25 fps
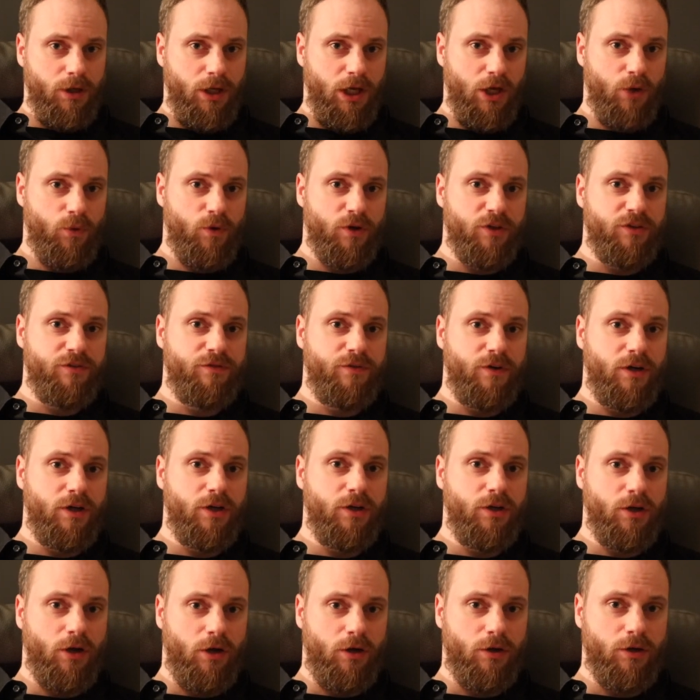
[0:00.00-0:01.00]
He was
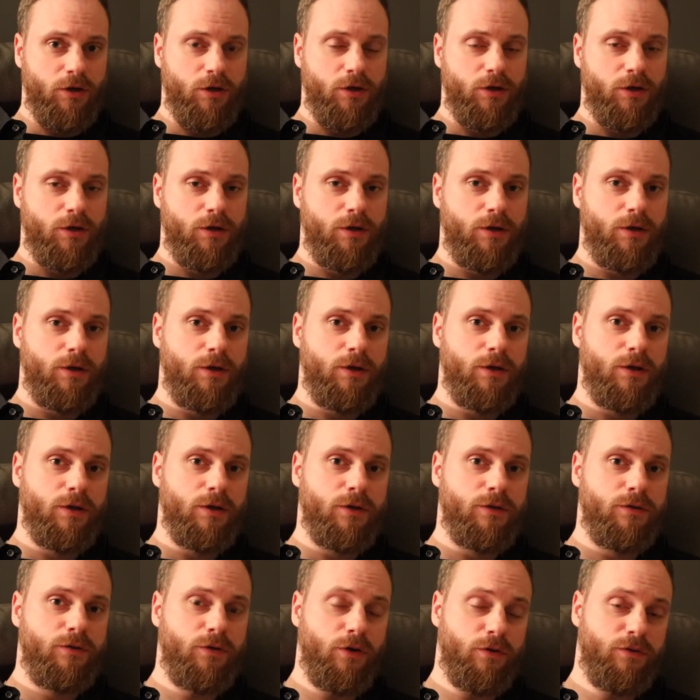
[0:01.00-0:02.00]
very young,
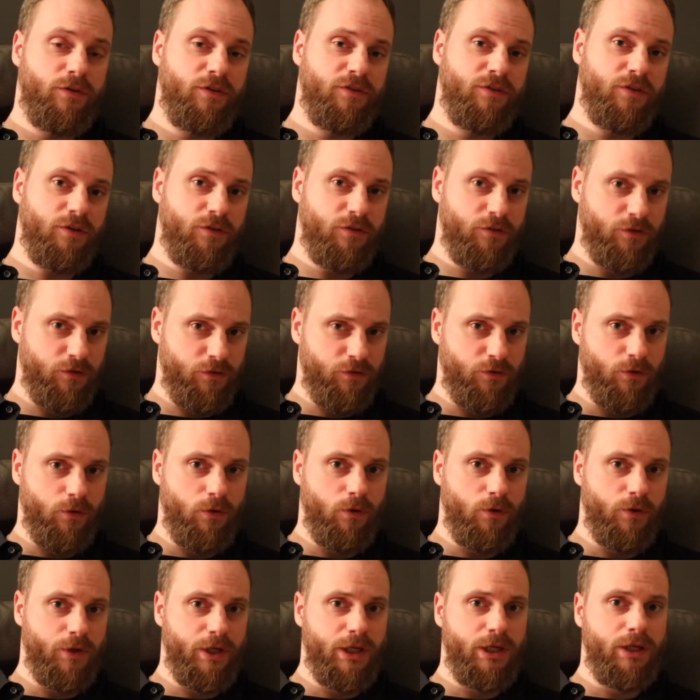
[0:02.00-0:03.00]
36 years
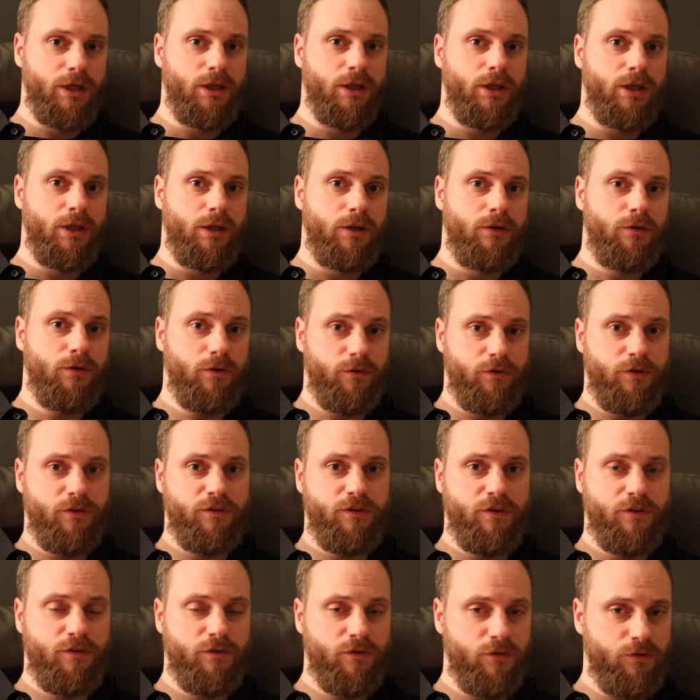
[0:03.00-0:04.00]
old, and
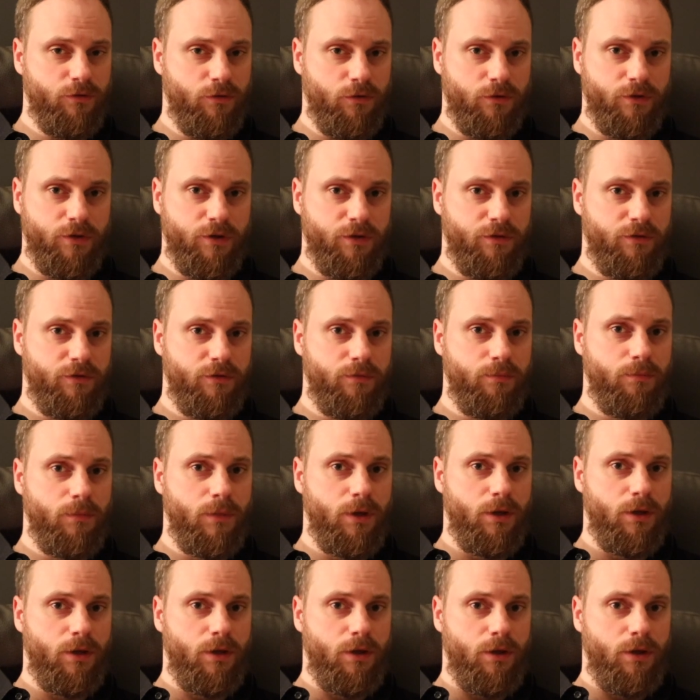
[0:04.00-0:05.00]
36 years old is
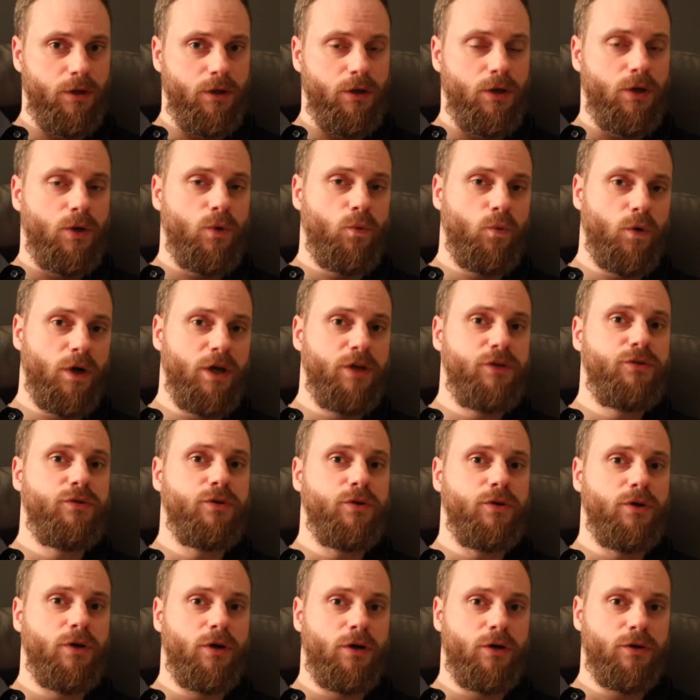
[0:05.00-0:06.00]
way
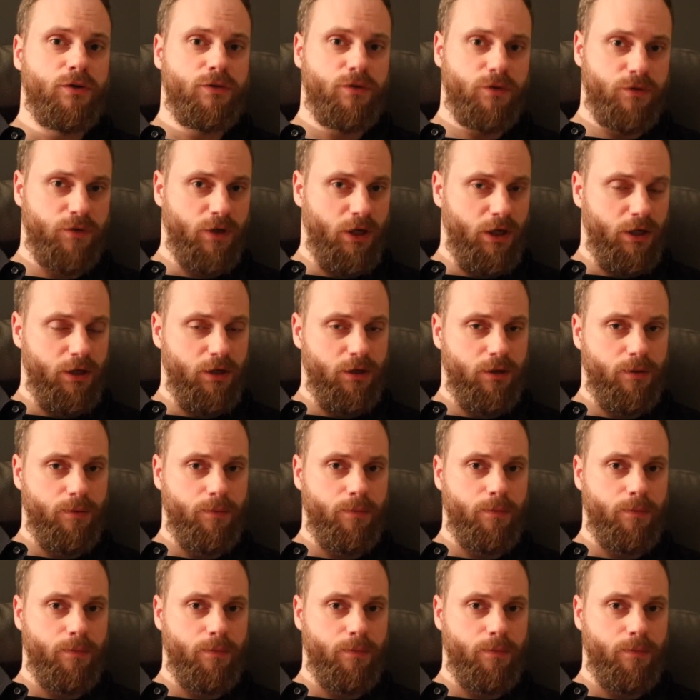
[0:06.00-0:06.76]
too young to die.